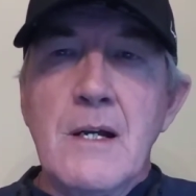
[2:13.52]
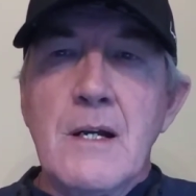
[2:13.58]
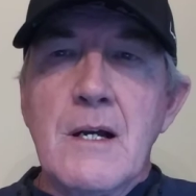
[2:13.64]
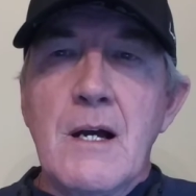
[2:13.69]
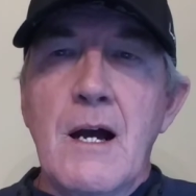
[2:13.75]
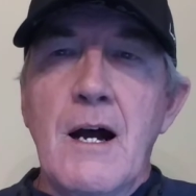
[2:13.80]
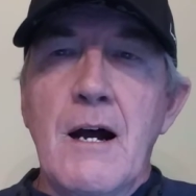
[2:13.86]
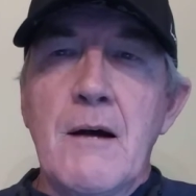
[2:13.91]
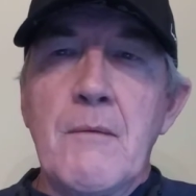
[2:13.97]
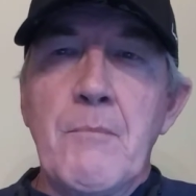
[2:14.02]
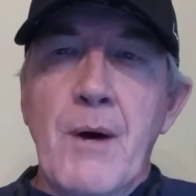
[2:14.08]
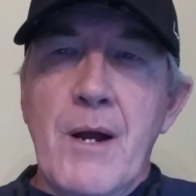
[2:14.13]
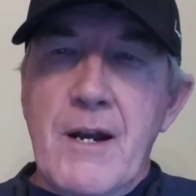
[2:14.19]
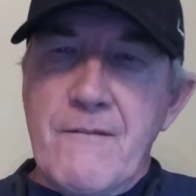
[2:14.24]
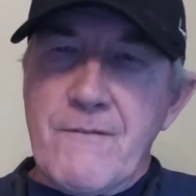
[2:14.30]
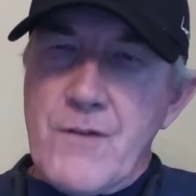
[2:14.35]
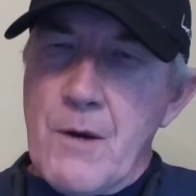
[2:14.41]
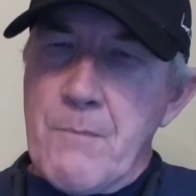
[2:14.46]

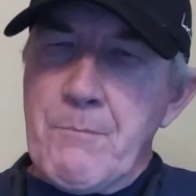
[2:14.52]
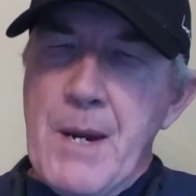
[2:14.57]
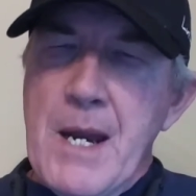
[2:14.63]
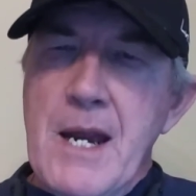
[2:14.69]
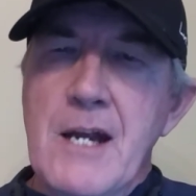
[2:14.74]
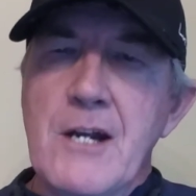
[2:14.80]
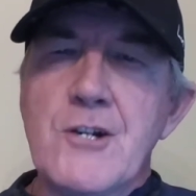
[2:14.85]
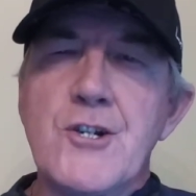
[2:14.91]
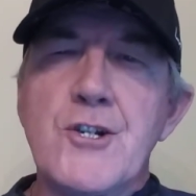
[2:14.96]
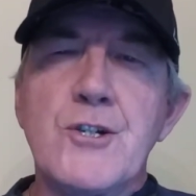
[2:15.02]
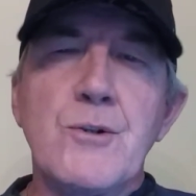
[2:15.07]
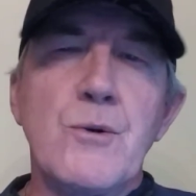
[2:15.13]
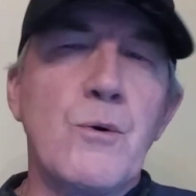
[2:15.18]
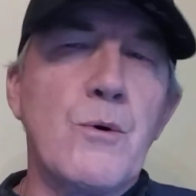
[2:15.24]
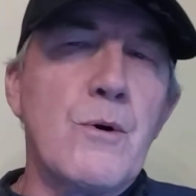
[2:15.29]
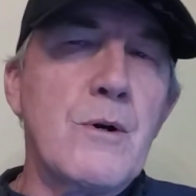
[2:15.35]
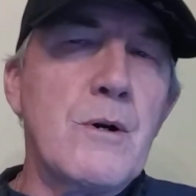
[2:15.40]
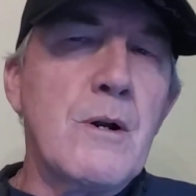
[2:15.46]
but if they're being
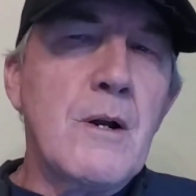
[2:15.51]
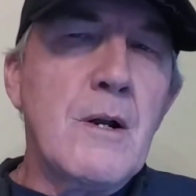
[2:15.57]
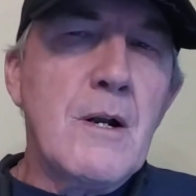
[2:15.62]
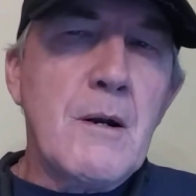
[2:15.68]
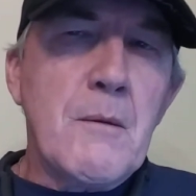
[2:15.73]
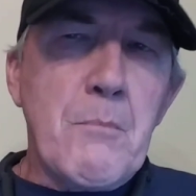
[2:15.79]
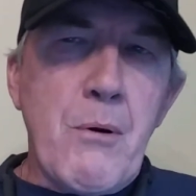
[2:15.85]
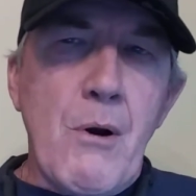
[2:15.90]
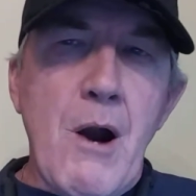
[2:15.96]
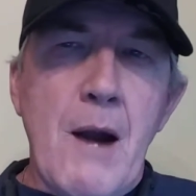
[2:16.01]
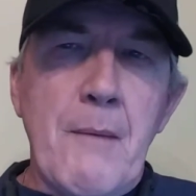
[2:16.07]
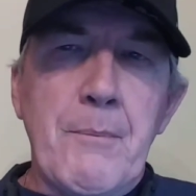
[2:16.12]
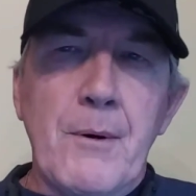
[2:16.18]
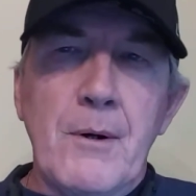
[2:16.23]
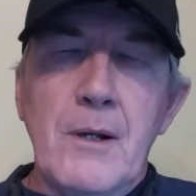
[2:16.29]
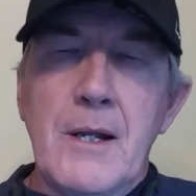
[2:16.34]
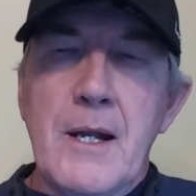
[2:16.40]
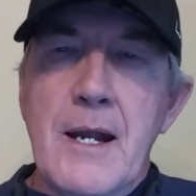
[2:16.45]
stored
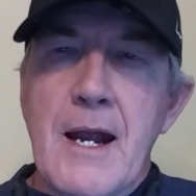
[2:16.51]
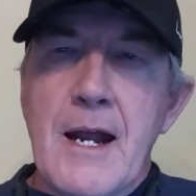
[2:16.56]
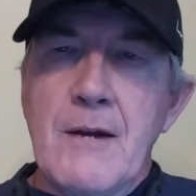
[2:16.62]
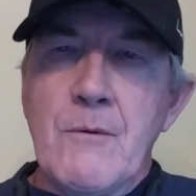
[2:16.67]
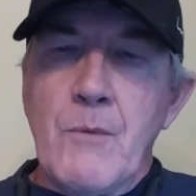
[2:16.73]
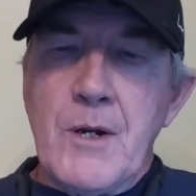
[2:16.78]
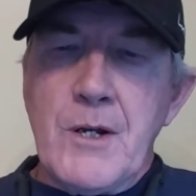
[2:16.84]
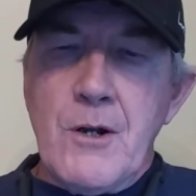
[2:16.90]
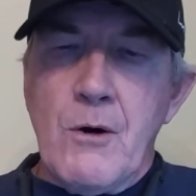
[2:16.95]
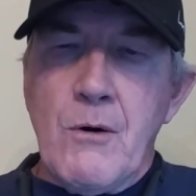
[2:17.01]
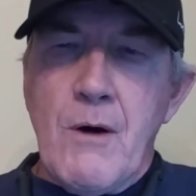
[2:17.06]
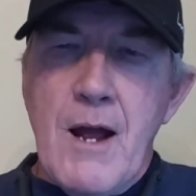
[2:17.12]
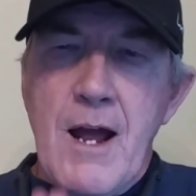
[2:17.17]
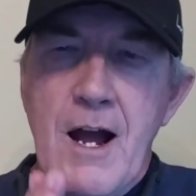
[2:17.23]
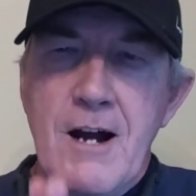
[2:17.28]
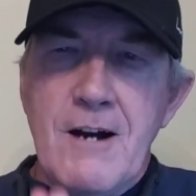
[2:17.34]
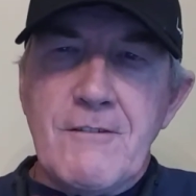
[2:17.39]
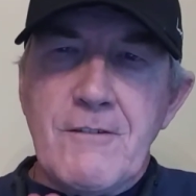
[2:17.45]
properly and we don't
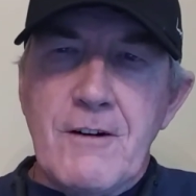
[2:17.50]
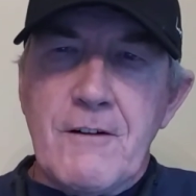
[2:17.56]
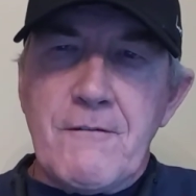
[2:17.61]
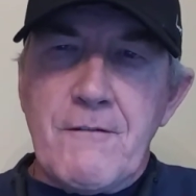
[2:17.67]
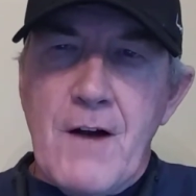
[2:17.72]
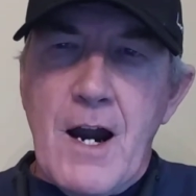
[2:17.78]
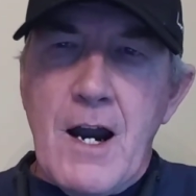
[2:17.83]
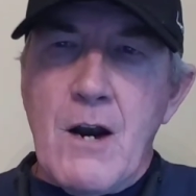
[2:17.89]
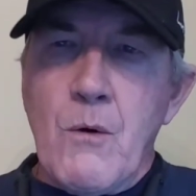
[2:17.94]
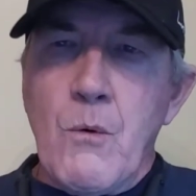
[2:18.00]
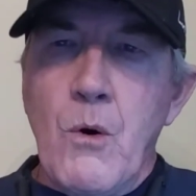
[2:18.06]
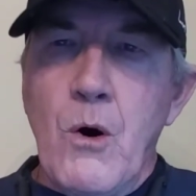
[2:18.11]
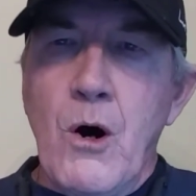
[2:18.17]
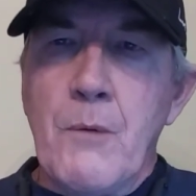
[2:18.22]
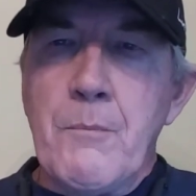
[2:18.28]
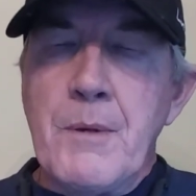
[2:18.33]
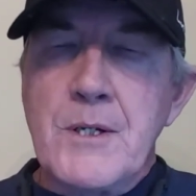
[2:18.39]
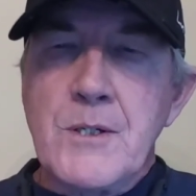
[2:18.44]
have a
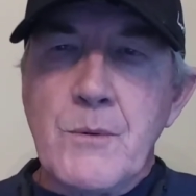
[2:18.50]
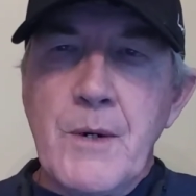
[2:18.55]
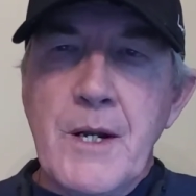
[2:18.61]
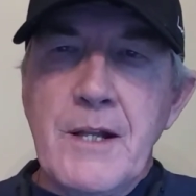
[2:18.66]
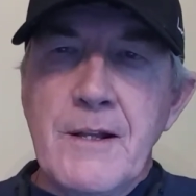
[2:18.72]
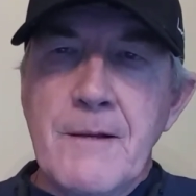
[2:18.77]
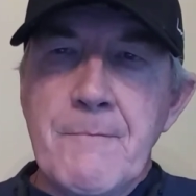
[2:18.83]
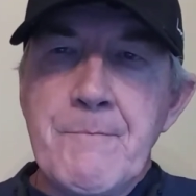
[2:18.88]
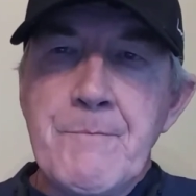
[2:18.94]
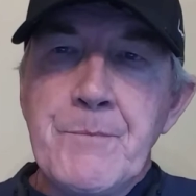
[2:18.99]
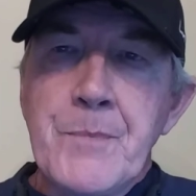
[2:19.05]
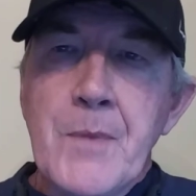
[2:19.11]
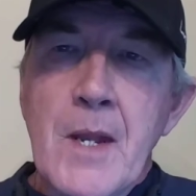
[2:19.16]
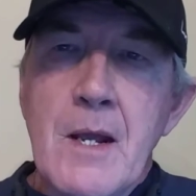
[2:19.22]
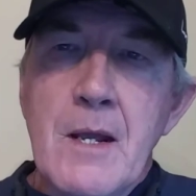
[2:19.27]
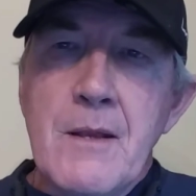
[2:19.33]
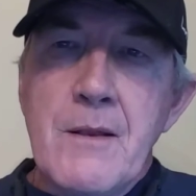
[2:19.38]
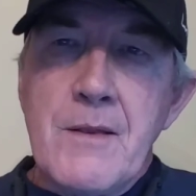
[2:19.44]
firewall between them,
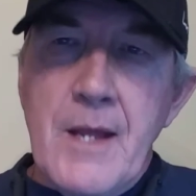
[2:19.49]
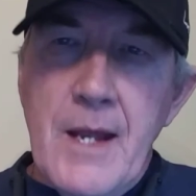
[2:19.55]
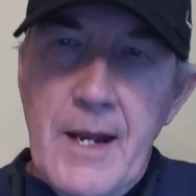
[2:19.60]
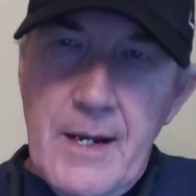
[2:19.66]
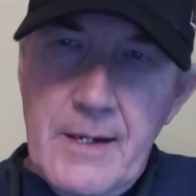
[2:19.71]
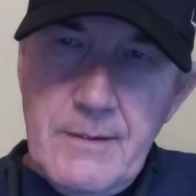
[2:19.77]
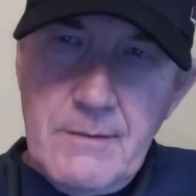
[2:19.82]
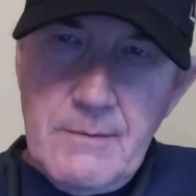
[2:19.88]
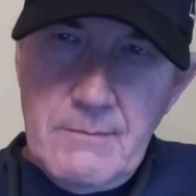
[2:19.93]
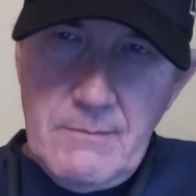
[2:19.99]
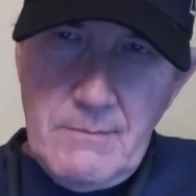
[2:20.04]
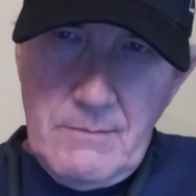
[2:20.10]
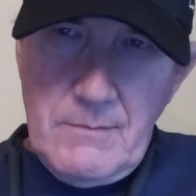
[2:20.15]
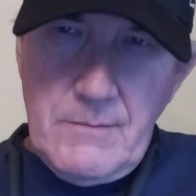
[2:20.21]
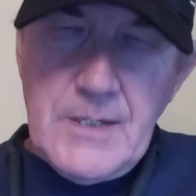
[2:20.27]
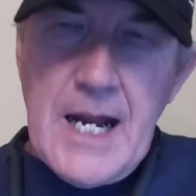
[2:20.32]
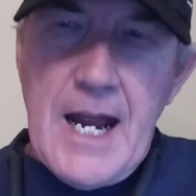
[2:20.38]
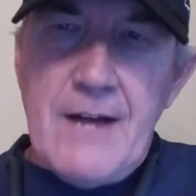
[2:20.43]
then
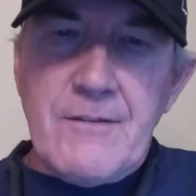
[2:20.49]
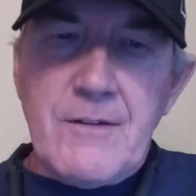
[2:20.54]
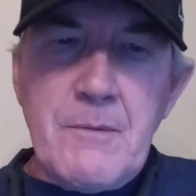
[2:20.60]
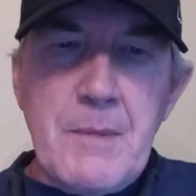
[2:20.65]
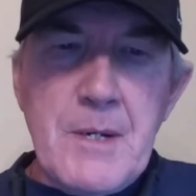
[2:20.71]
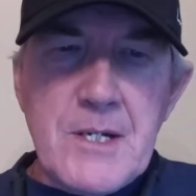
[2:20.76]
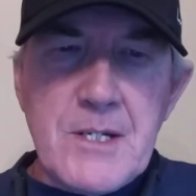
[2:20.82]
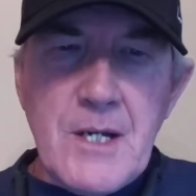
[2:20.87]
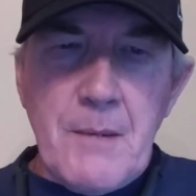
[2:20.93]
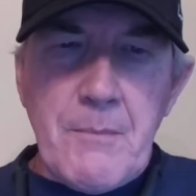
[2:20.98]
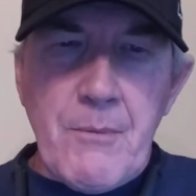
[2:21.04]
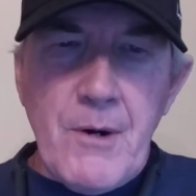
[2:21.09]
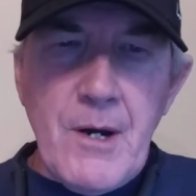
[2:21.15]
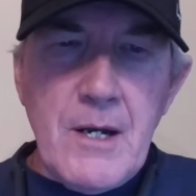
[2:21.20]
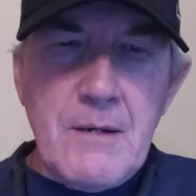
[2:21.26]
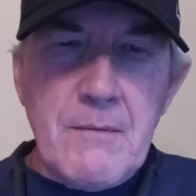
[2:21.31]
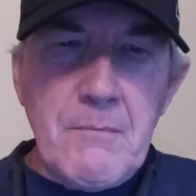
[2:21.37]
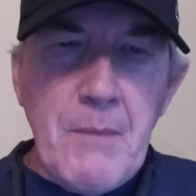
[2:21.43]
they have to be
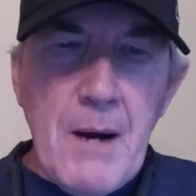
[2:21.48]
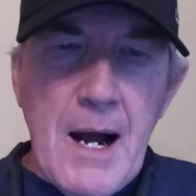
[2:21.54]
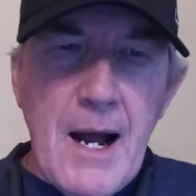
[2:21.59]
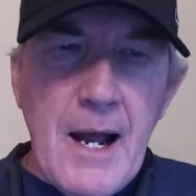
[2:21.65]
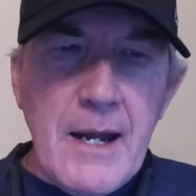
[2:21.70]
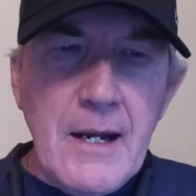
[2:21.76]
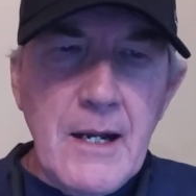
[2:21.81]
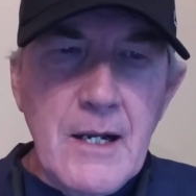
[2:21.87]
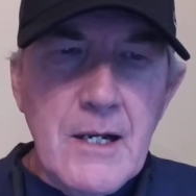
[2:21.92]
separated by